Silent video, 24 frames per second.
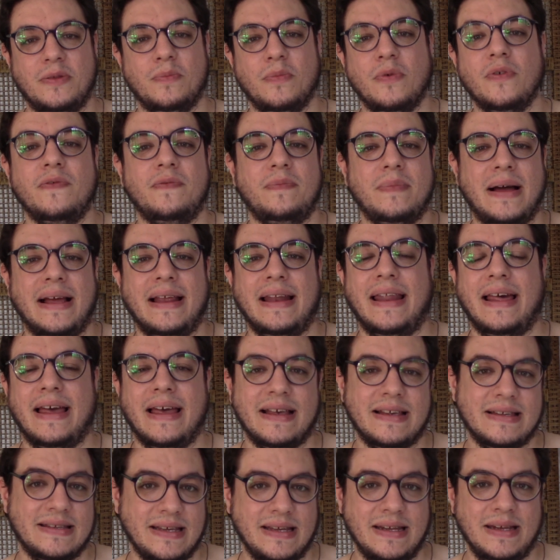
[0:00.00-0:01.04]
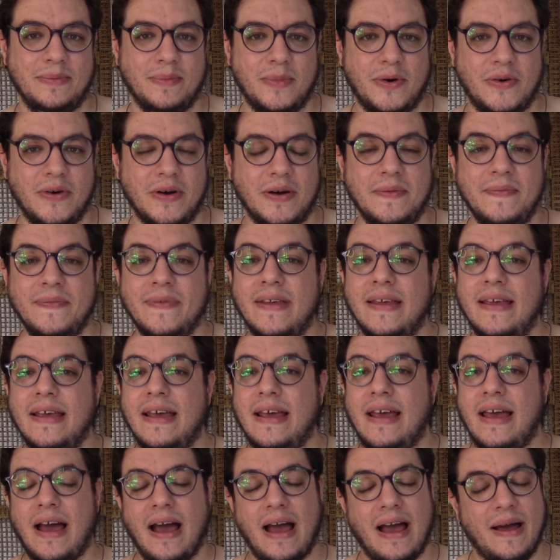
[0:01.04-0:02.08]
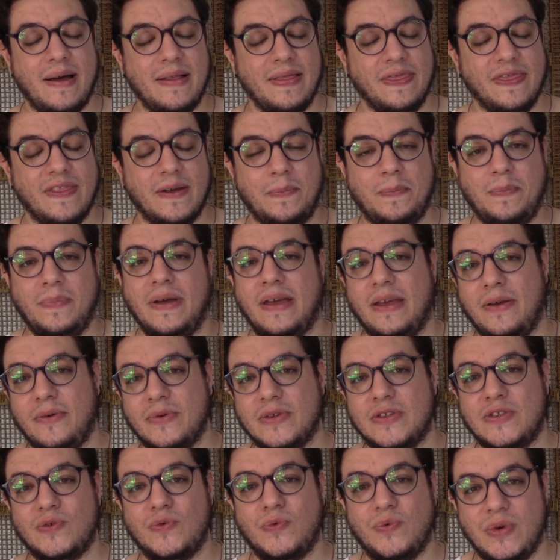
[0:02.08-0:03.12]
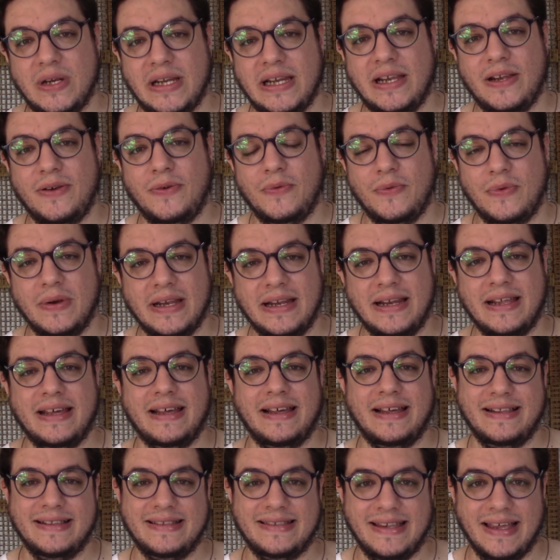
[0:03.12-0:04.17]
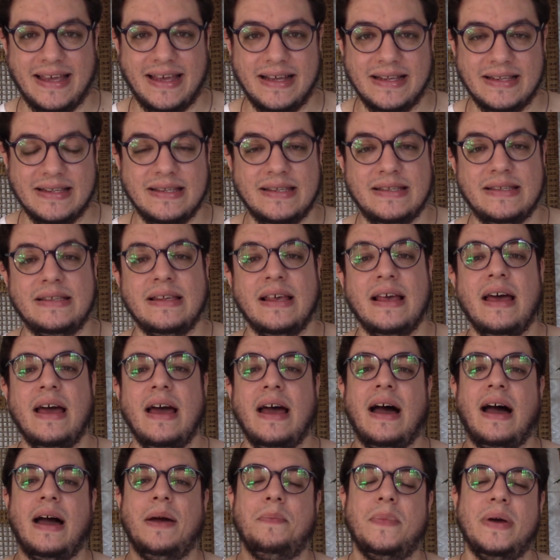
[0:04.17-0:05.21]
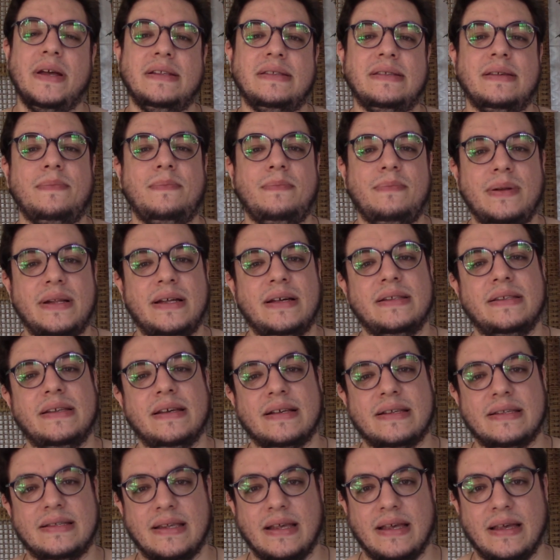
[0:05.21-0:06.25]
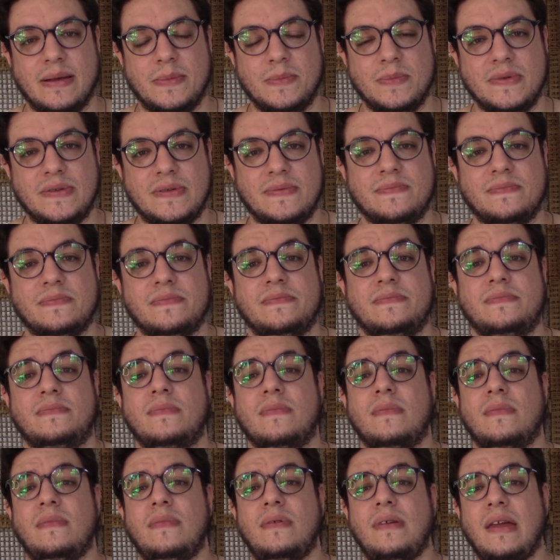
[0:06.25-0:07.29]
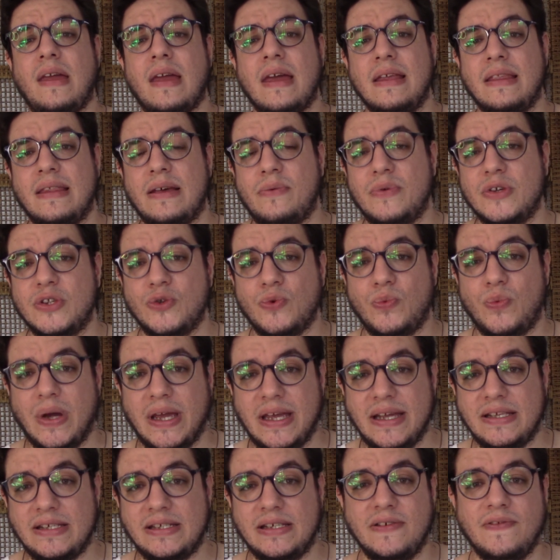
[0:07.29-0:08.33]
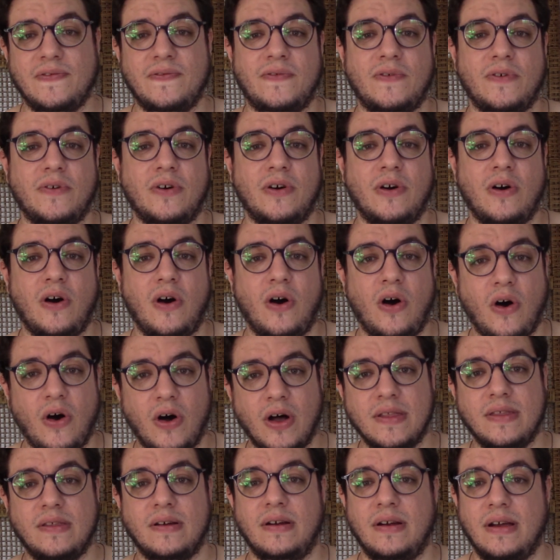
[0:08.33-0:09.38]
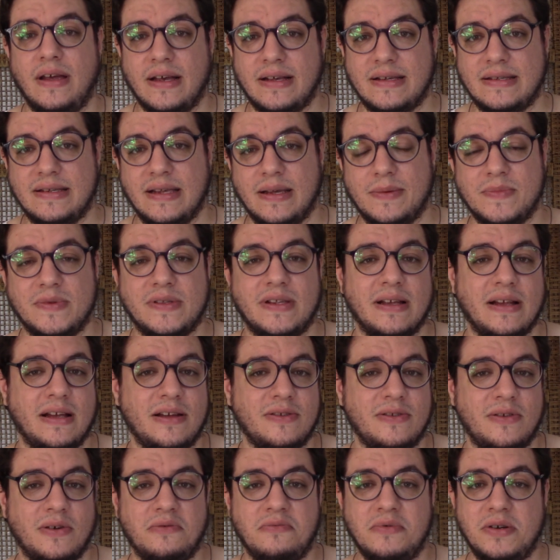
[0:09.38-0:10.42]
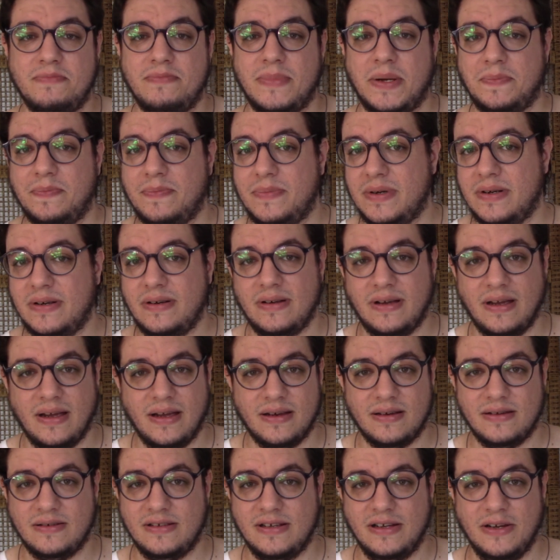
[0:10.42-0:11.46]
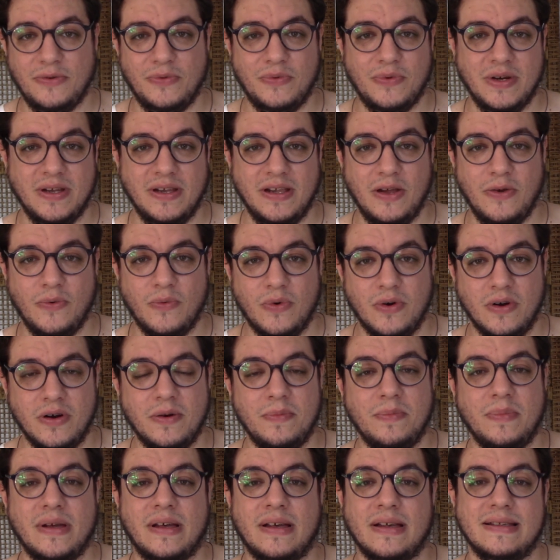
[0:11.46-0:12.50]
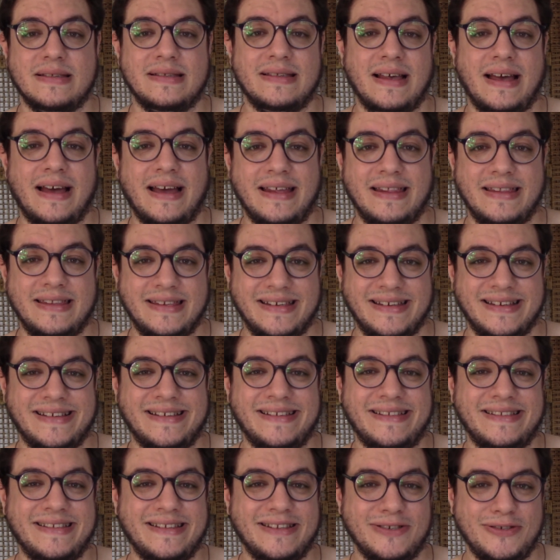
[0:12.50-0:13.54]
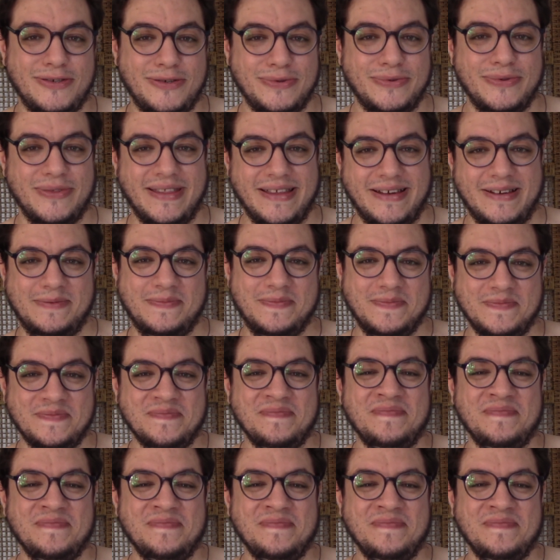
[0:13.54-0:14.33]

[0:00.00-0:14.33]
move my legs anymore. The pain was really, really intense. I made some blood exams and I was waiting for other exams that I don't remember actually what they were because I didn't do them.